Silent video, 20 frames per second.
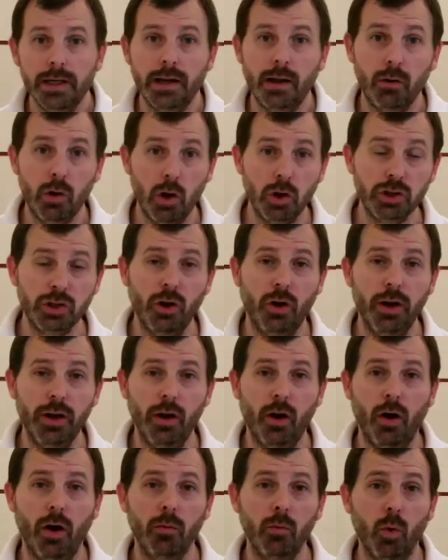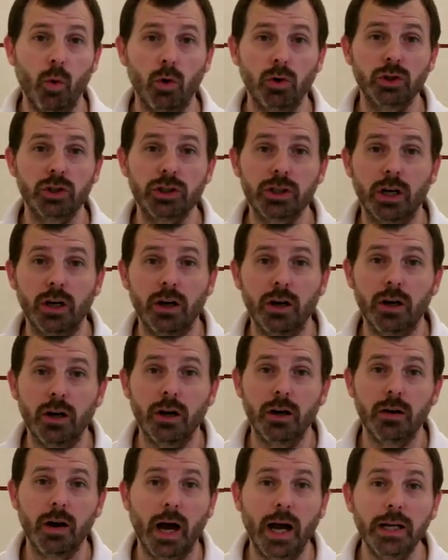Now, last night I watched
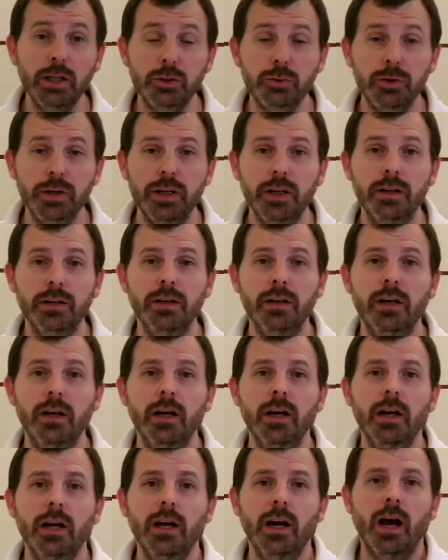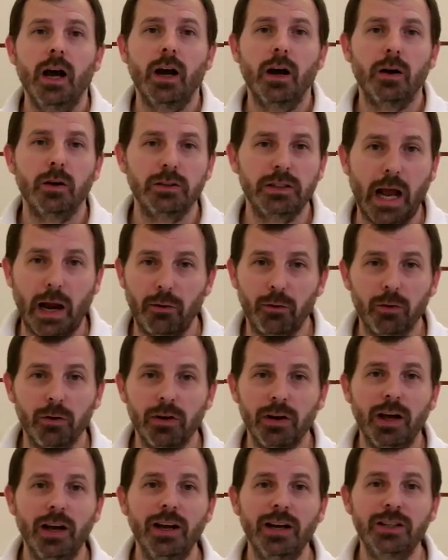Adrian,
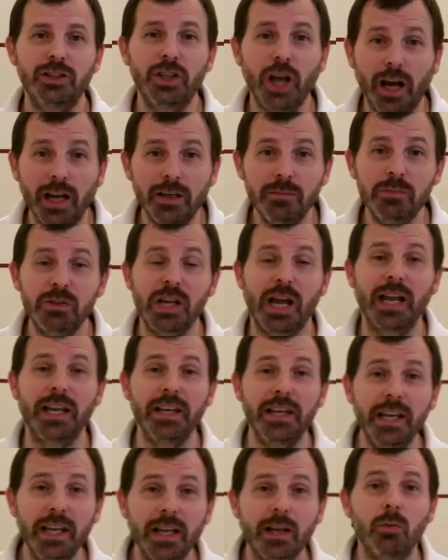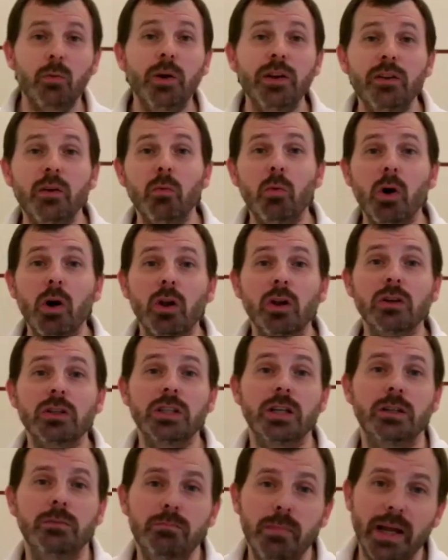Daryl, James, and Nick win the
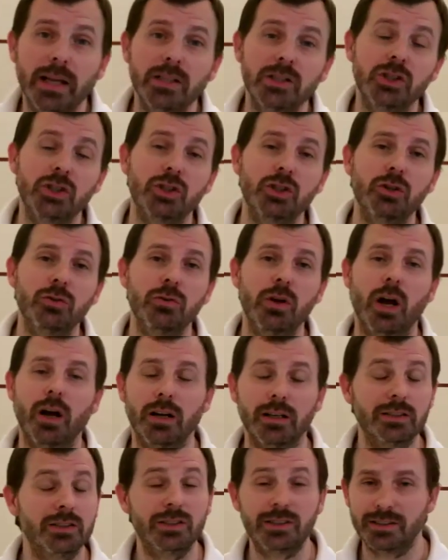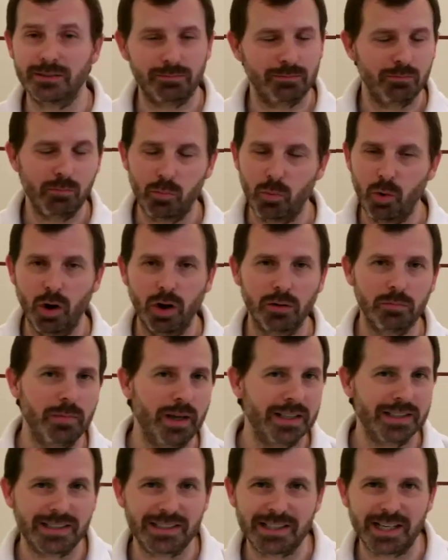World Men's
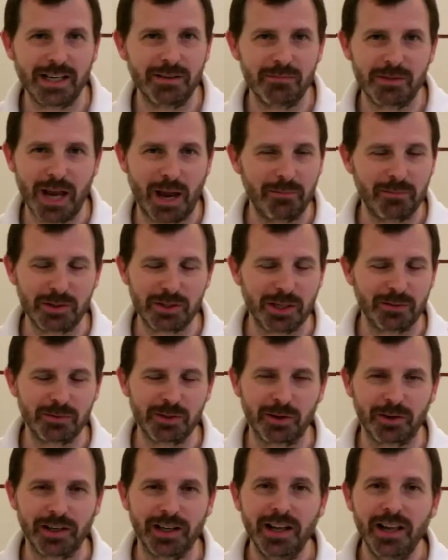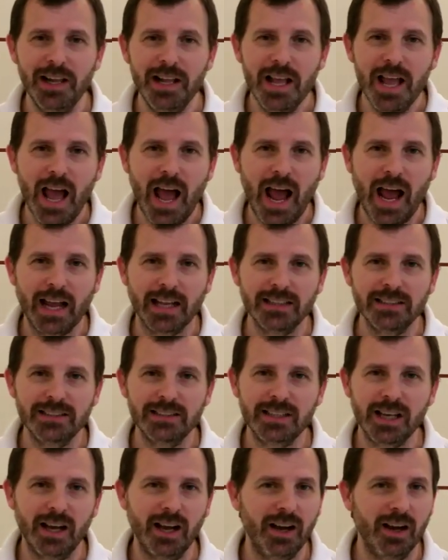Team Championship.
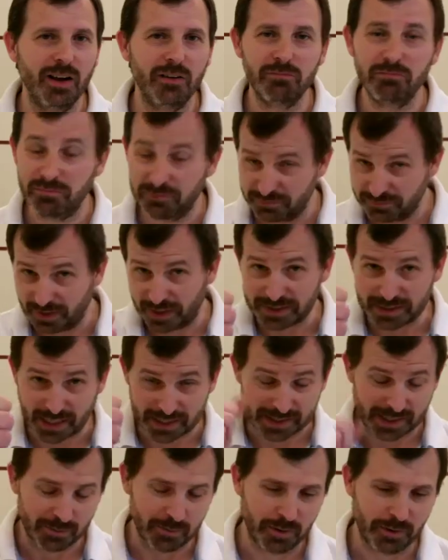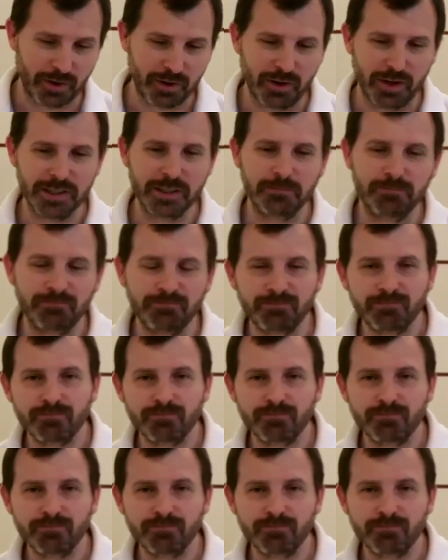Fantastic, well done, guys.